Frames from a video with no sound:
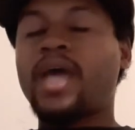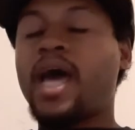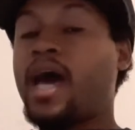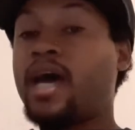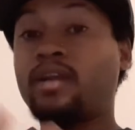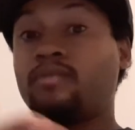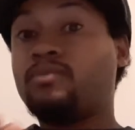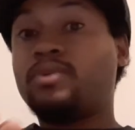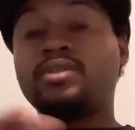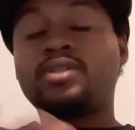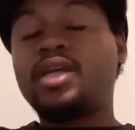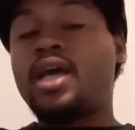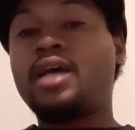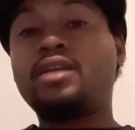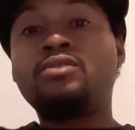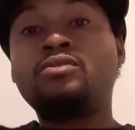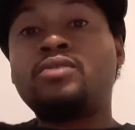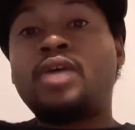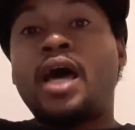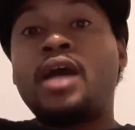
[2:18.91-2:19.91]
I don't, I
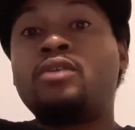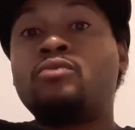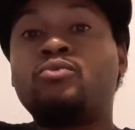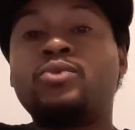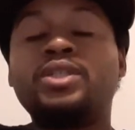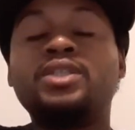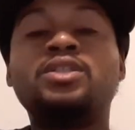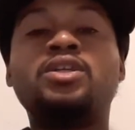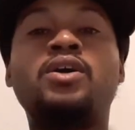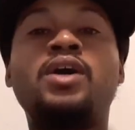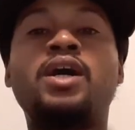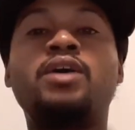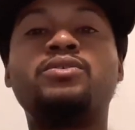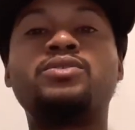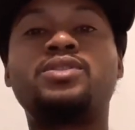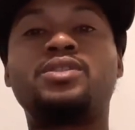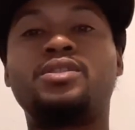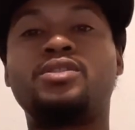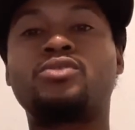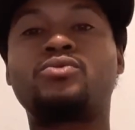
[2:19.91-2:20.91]
don't, I don't really know how
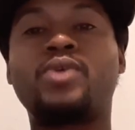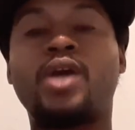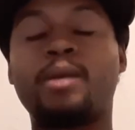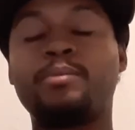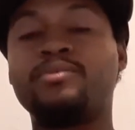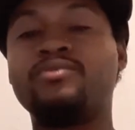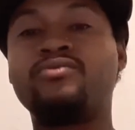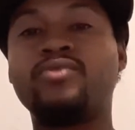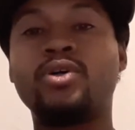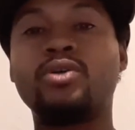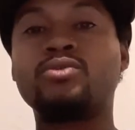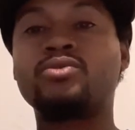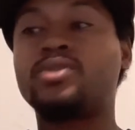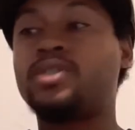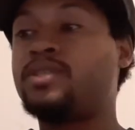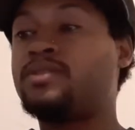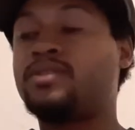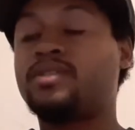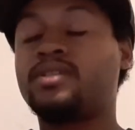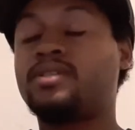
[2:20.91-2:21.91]
else to describe it, folks.
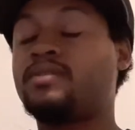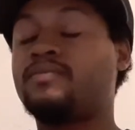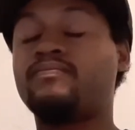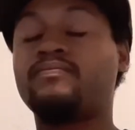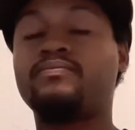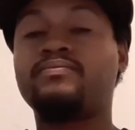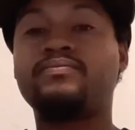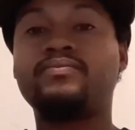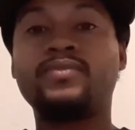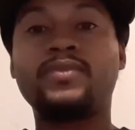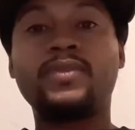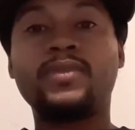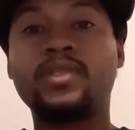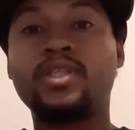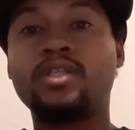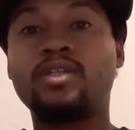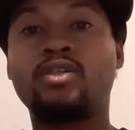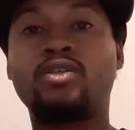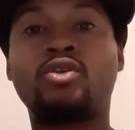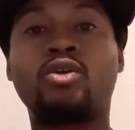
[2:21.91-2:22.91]
It's
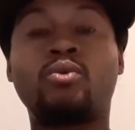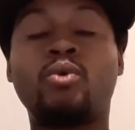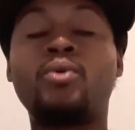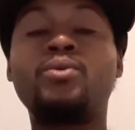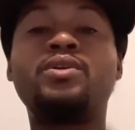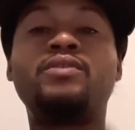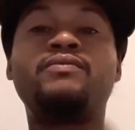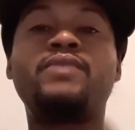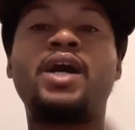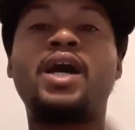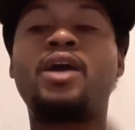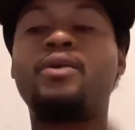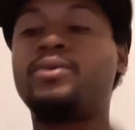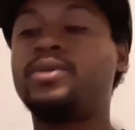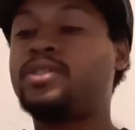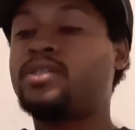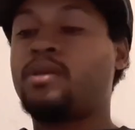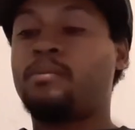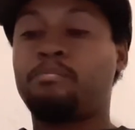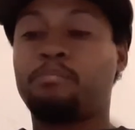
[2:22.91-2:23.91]

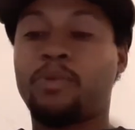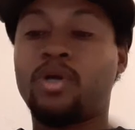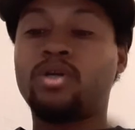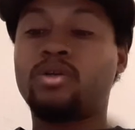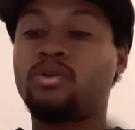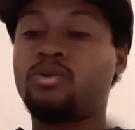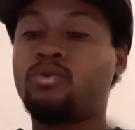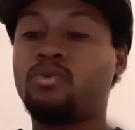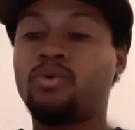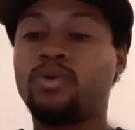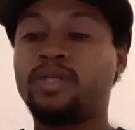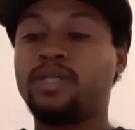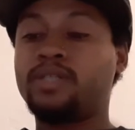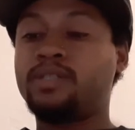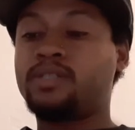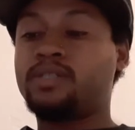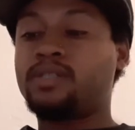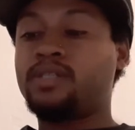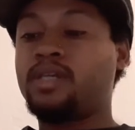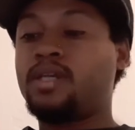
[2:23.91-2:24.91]
coronavirus, murder
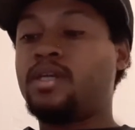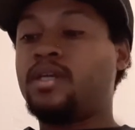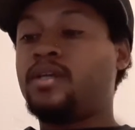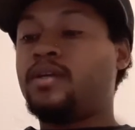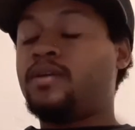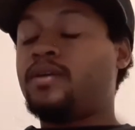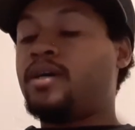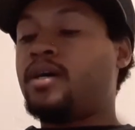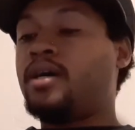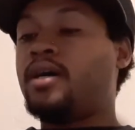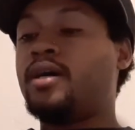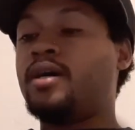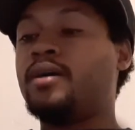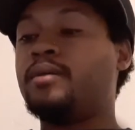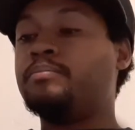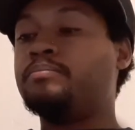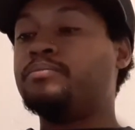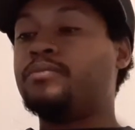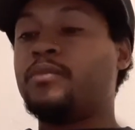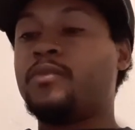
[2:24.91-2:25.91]
hornets,
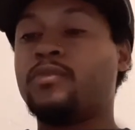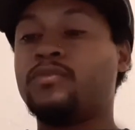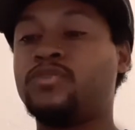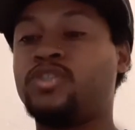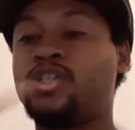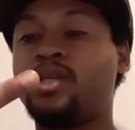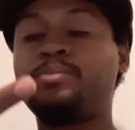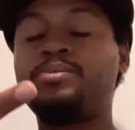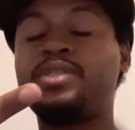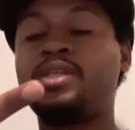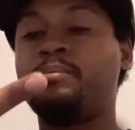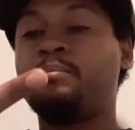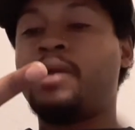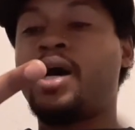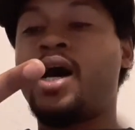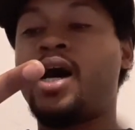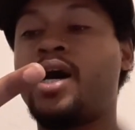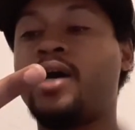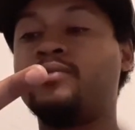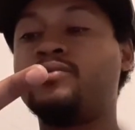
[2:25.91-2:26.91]
um, gypsy
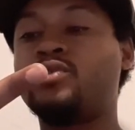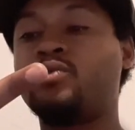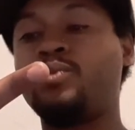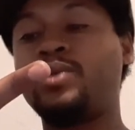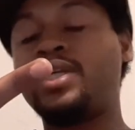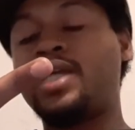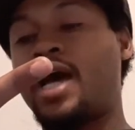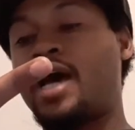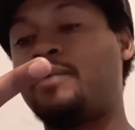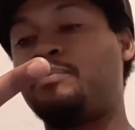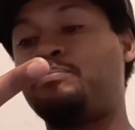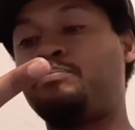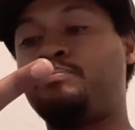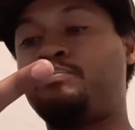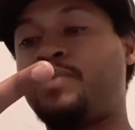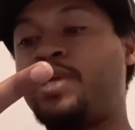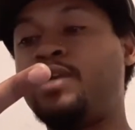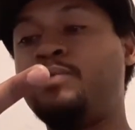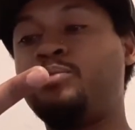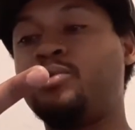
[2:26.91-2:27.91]
moths. We got
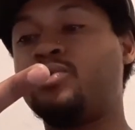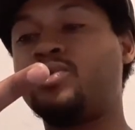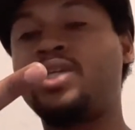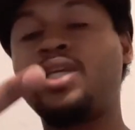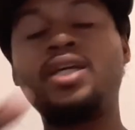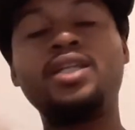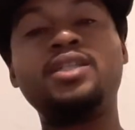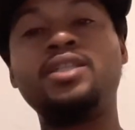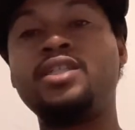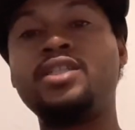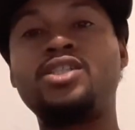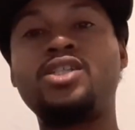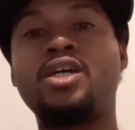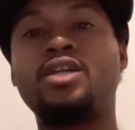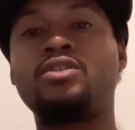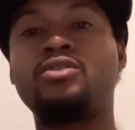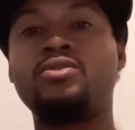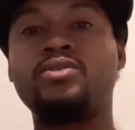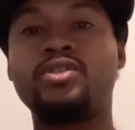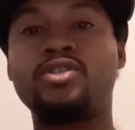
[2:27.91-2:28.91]
people killing each
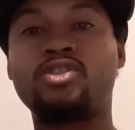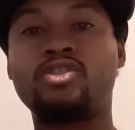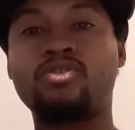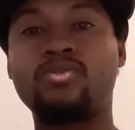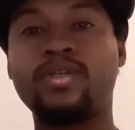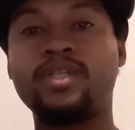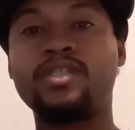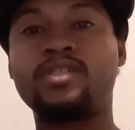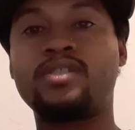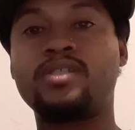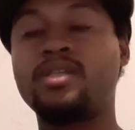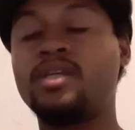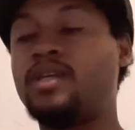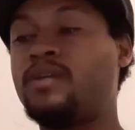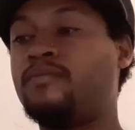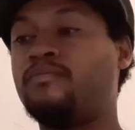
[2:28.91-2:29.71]
other in the streets.